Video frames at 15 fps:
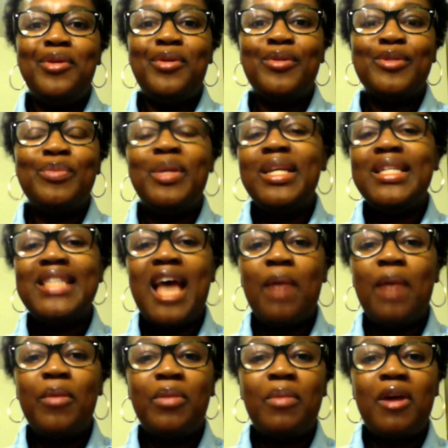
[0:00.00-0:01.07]
spending time
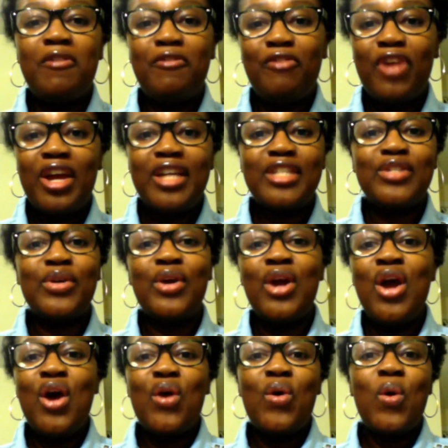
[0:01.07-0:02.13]
with my friends or
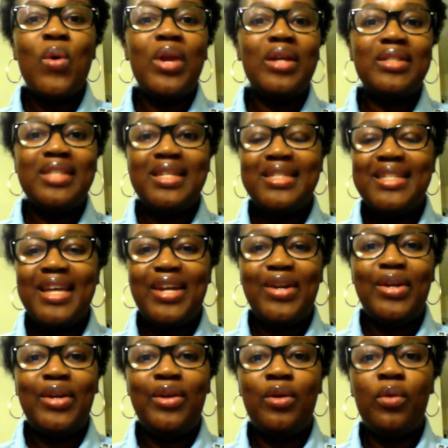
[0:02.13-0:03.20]
going out to dinner.
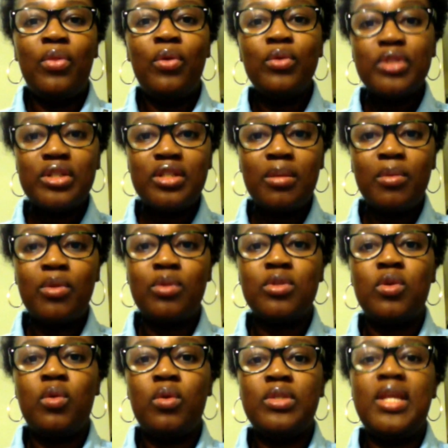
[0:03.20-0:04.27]
Those are some of those
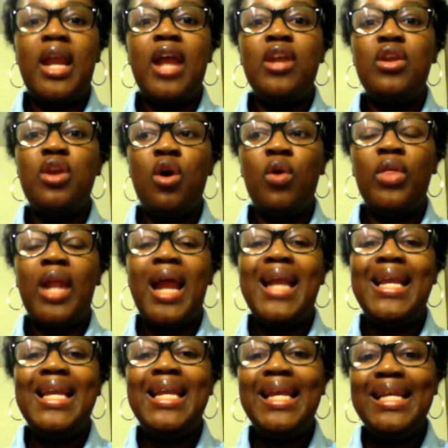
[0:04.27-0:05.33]
goals that I know that I
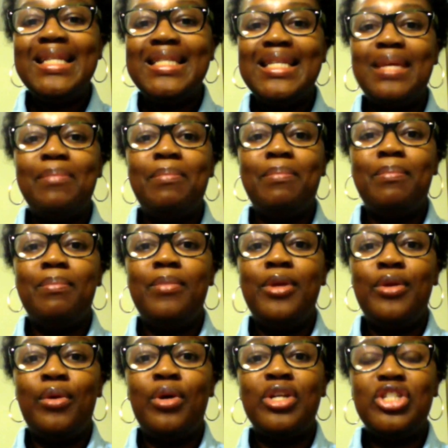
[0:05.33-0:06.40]
need to,
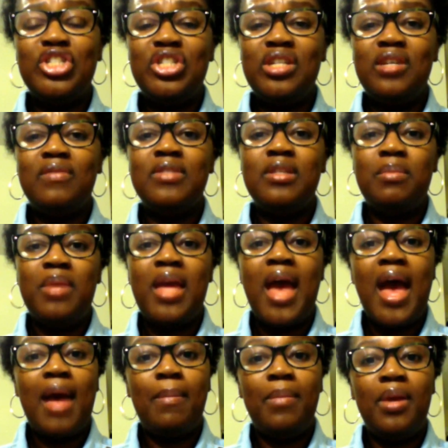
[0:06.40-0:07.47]
achieve to be
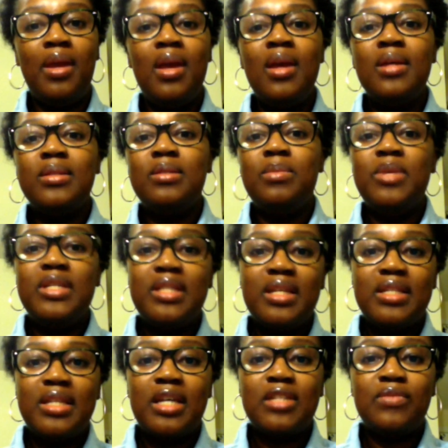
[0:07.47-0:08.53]
happy, to be
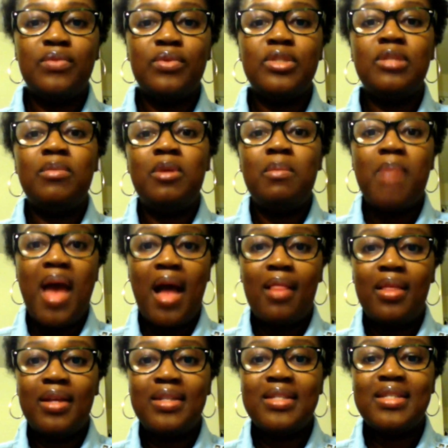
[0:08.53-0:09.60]
successful, to be
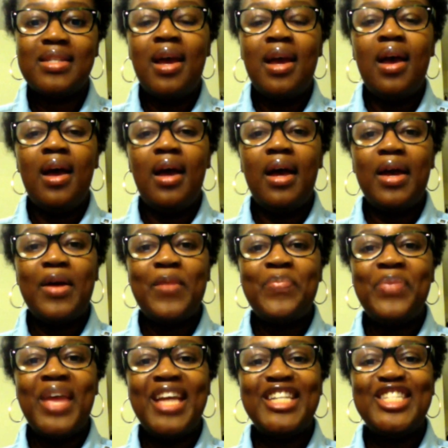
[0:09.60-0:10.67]
balanced.
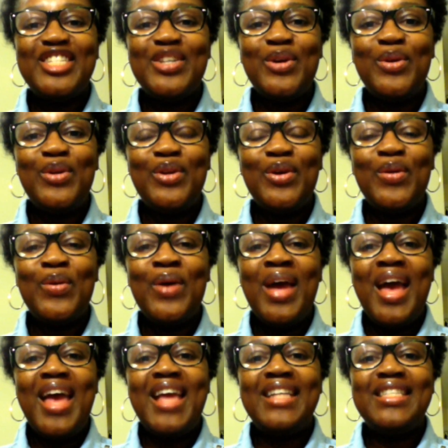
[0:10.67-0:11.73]
And so,
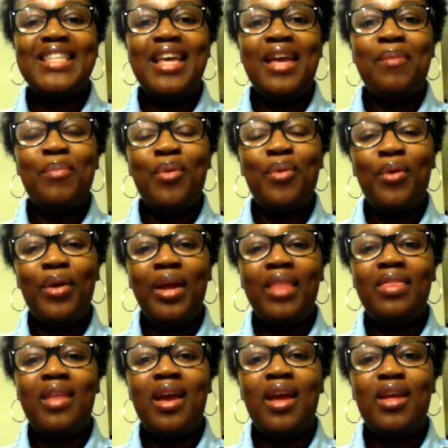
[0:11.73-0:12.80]
it's important
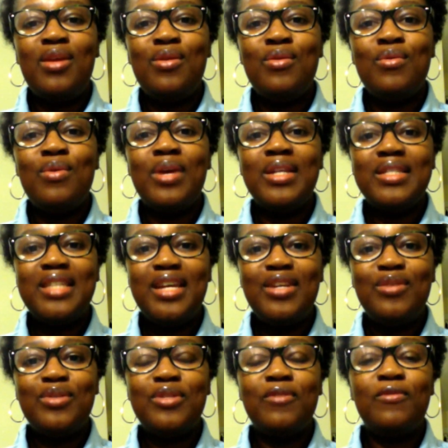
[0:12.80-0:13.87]
that you continue to
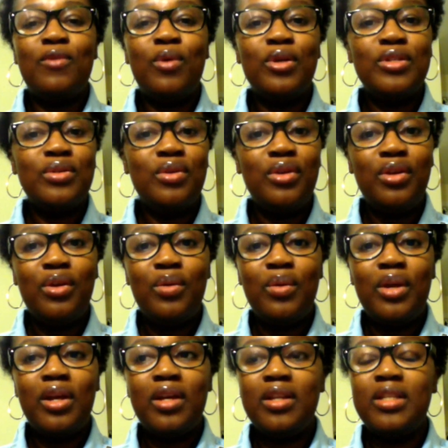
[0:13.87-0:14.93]
focus on you and
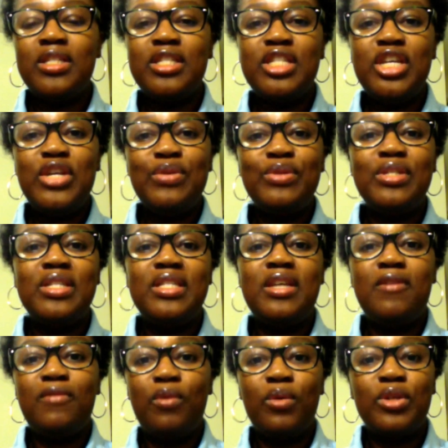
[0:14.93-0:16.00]
continue to stay
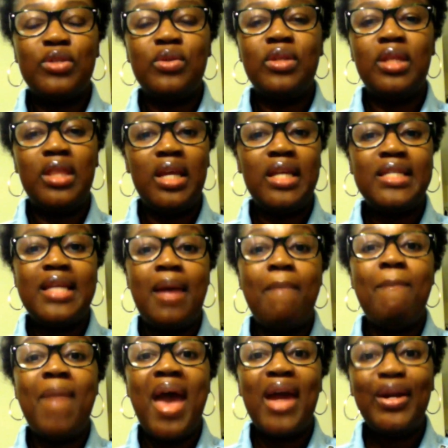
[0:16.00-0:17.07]
focused on the things that
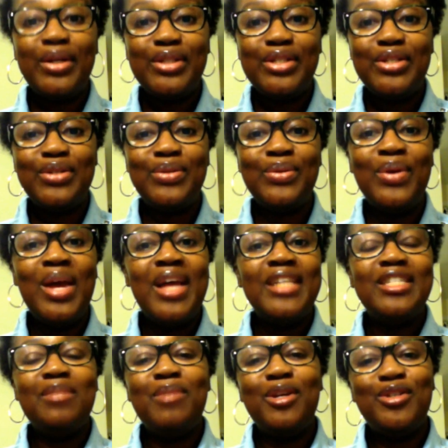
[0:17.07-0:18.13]
matter to you to
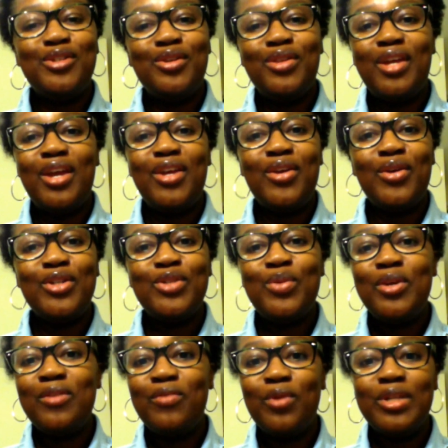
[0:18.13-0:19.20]
make sure that your
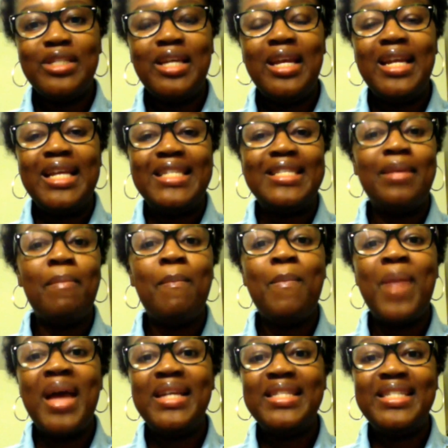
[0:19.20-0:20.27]
2014 is the
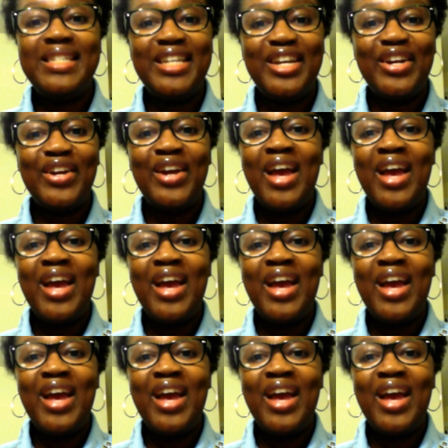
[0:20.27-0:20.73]
best year